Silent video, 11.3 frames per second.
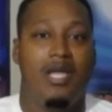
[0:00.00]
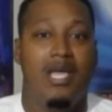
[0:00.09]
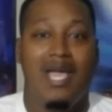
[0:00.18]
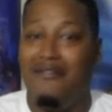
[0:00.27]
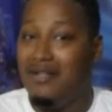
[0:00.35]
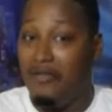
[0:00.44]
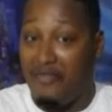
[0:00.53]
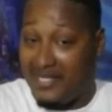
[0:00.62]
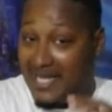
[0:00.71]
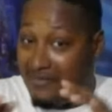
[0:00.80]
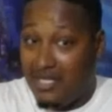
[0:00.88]
If it
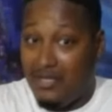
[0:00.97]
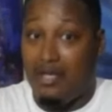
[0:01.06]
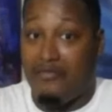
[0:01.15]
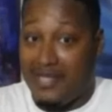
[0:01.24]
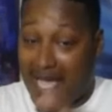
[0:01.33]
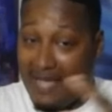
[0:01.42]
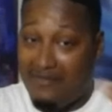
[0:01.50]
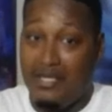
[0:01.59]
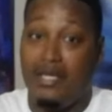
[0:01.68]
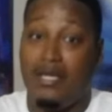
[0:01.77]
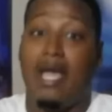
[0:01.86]
have a
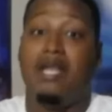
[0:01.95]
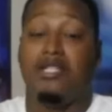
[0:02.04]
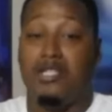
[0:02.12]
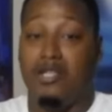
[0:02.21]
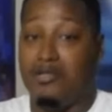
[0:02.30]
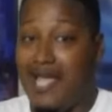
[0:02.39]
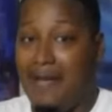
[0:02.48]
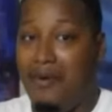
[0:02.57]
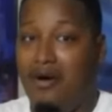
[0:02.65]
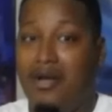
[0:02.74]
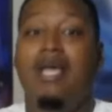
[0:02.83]
Nintendo stamp
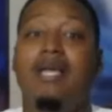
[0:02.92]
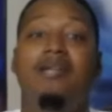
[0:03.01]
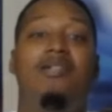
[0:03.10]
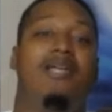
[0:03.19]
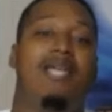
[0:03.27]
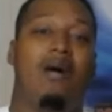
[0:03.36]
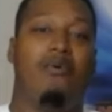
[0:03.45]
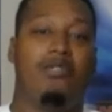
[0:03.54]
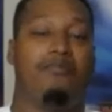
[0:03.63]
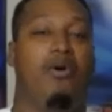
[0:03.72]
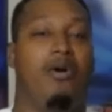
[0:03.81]
on it, then y'all want
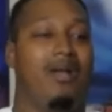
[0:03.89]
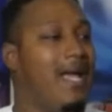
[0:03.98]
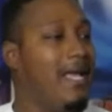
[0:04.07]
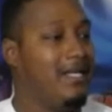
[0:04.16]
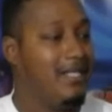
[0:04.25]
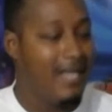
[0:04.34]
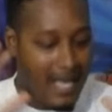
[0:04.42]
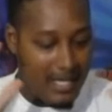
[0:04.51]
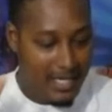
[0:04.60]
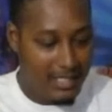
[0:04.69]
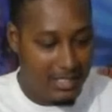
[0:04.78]
to support it. Like,
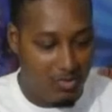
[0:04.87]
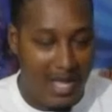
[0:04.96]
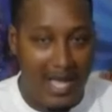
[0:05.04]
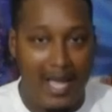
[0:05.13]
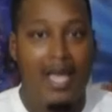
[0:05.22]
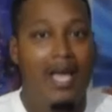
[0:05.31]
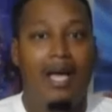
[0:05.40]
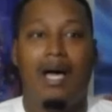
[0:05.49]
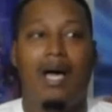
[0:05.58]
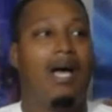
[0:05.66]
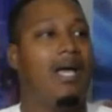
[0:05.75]
this is why
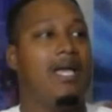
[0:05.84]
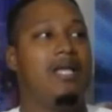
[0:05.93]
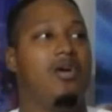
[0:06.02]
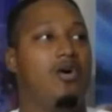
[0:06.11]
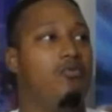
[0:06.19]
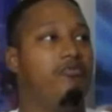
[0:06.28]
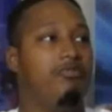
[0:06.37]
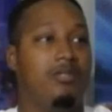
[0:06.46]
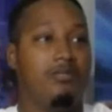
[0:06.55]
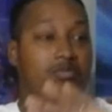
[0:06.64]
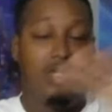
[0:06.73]
I don't
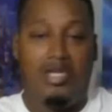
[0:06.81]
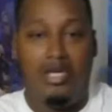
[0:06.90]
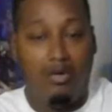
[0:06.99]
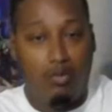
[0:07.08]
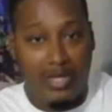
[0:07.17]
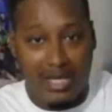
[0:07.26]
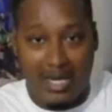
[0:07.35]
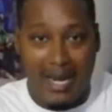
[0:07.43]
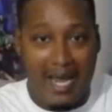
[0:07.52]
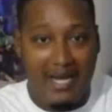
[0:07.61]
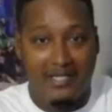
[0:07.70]
deal with a
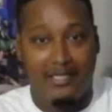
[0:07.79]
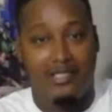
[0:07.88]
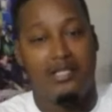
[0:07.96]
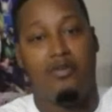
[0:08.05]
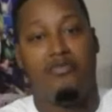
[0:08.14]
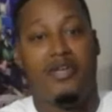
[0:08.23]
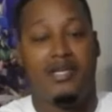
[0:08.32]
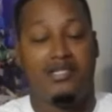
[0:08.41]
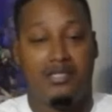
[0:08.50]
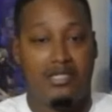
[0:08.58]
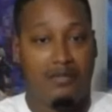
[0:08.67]
lot of these Nintendo fans
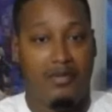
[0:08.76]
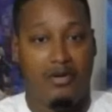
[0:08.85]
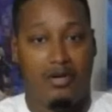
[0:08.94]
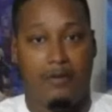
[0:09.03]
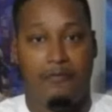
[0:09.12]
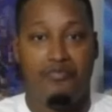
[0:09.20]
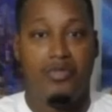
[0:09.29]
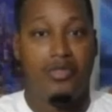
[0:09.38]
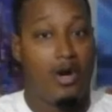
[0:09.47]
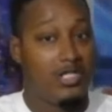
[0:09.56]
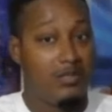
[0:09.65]
in this community.
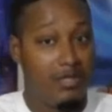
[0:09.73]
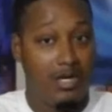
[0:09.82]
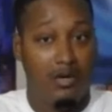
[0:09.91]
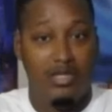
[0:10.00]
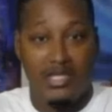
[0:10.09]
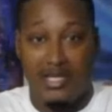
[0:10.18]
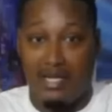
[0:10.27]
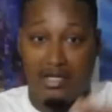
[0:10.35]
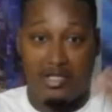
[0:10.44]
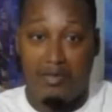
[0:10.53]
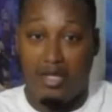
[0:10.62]
There are some good ones and there
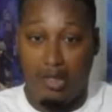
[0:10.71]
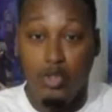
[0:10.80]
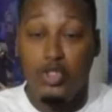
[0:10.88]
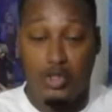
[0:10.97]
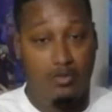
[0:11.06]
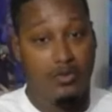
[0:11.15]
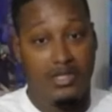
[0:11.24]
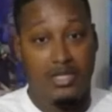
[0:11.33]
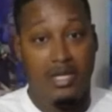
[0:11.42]
are some delusional ones.